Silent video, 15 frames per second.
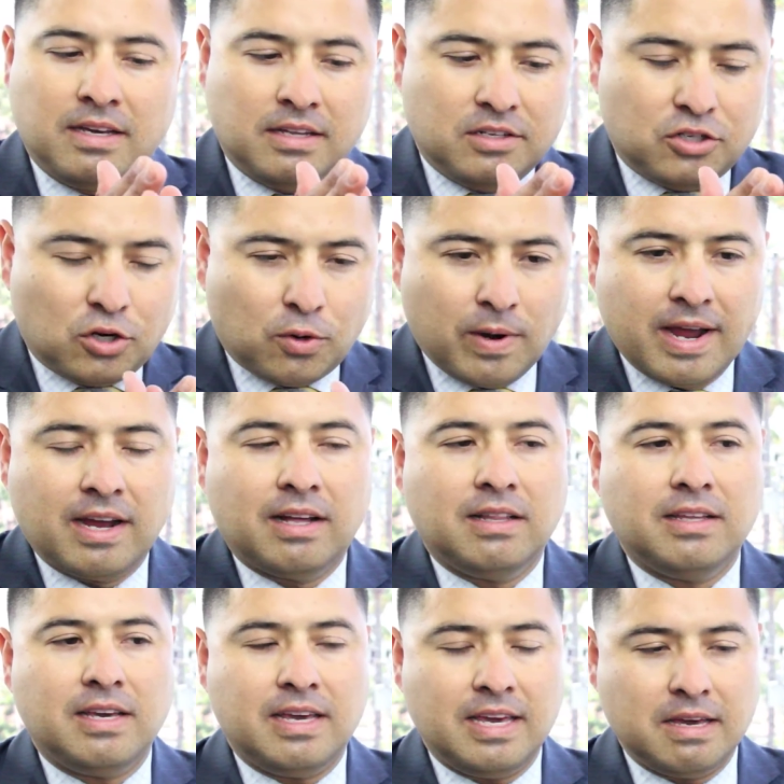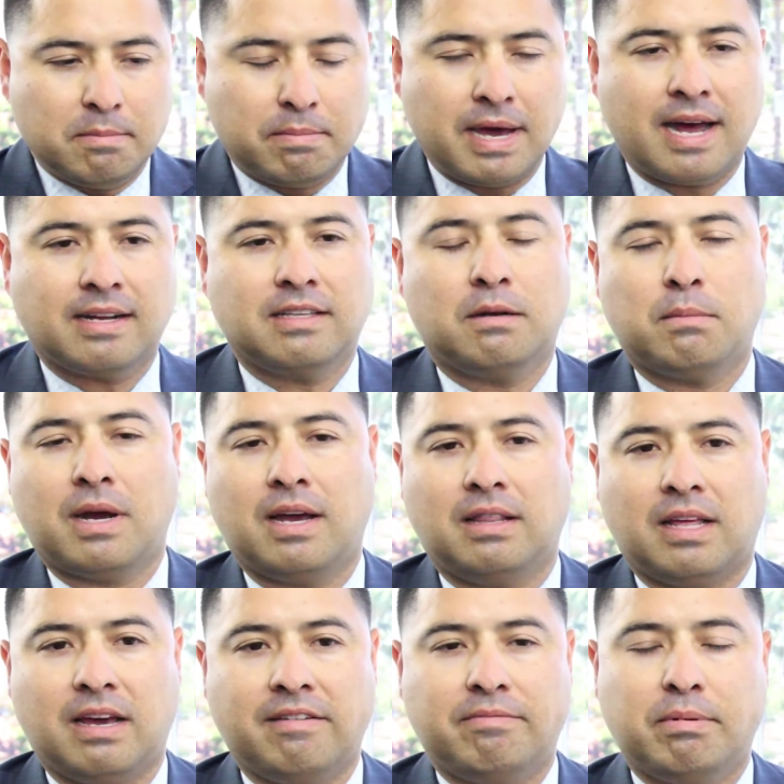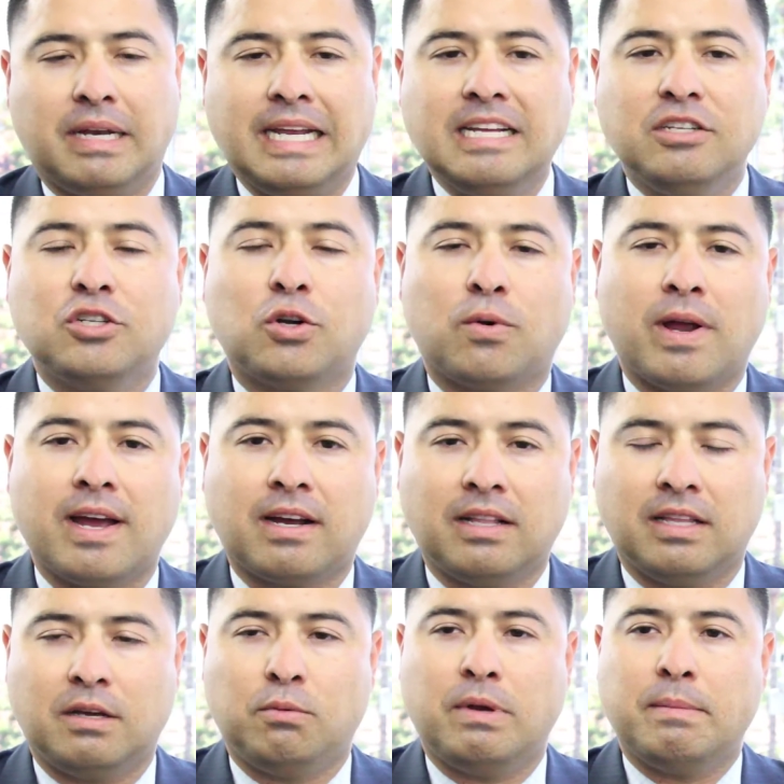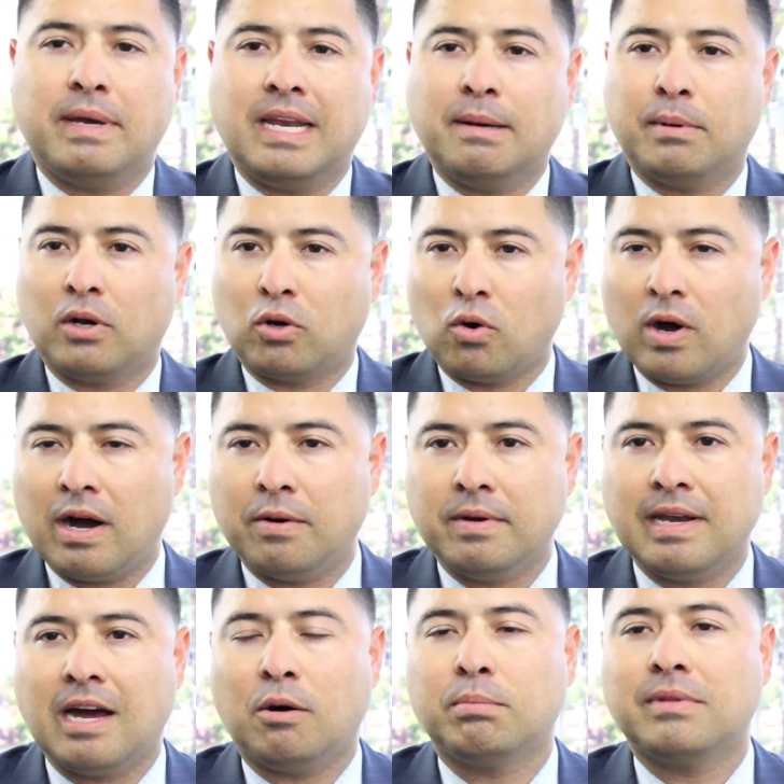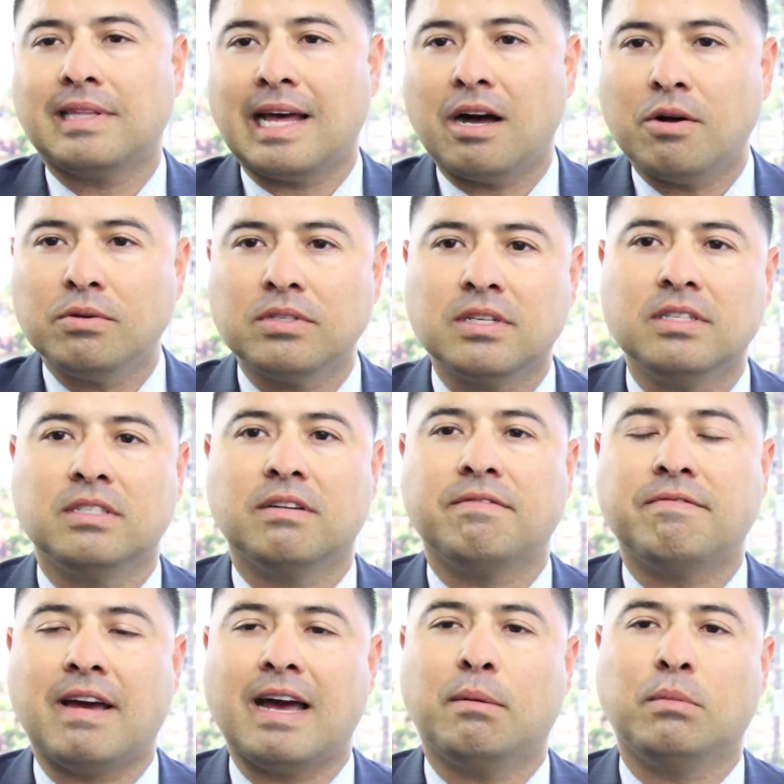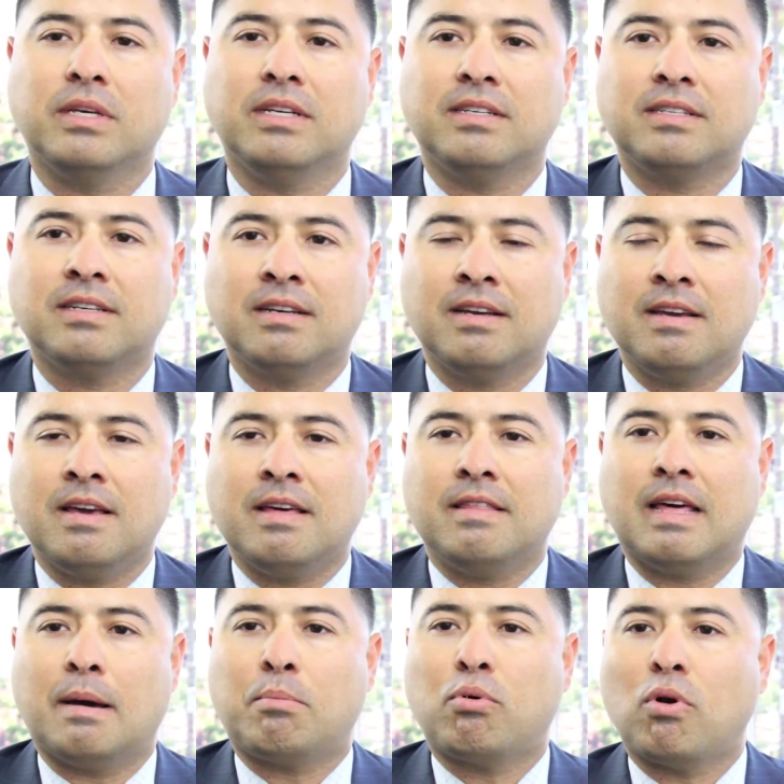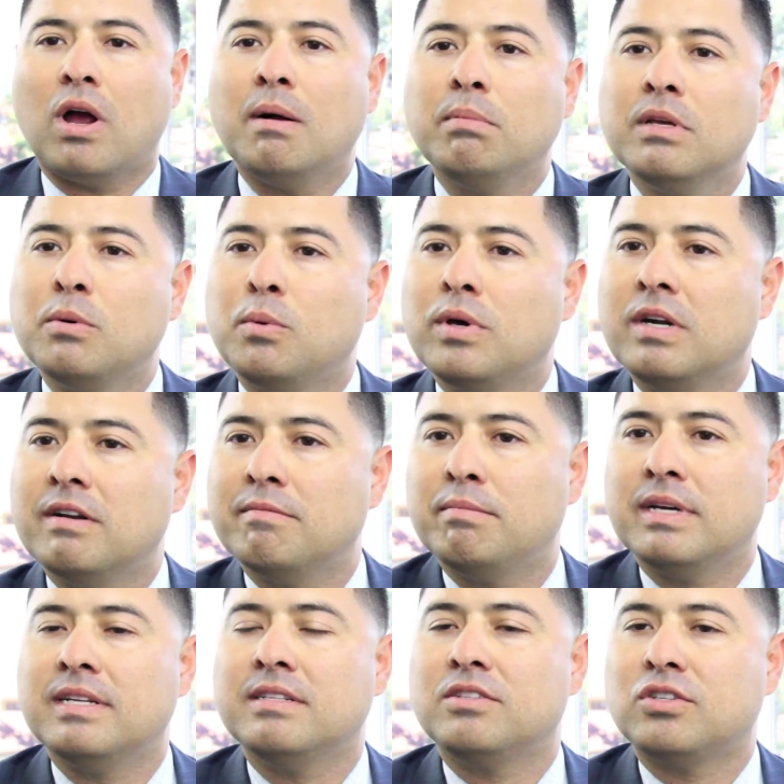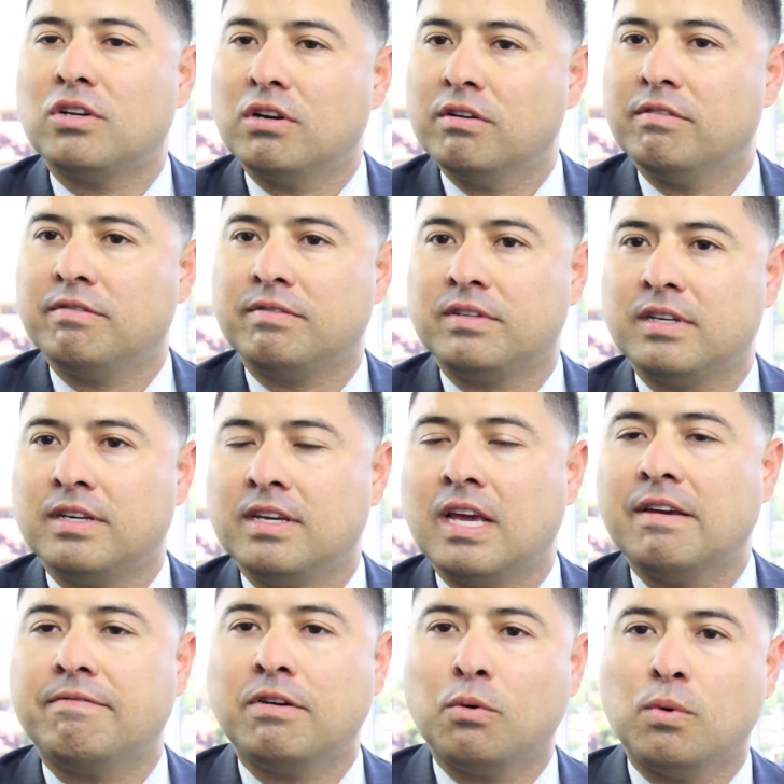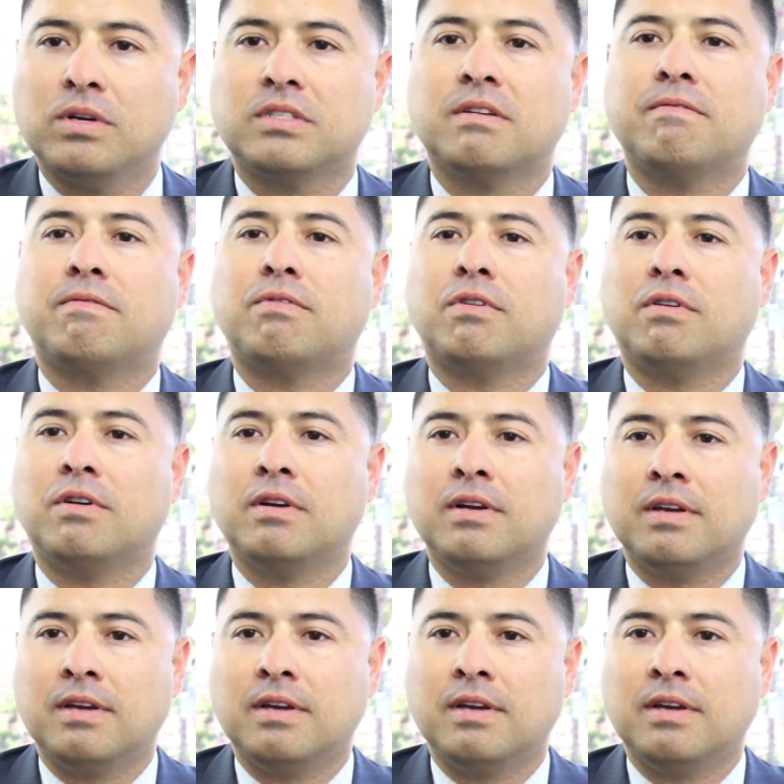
directly he impacted my life, but indirectly we've been able to go out and help thousands of families that probably wouldn't have been served if it wasn't for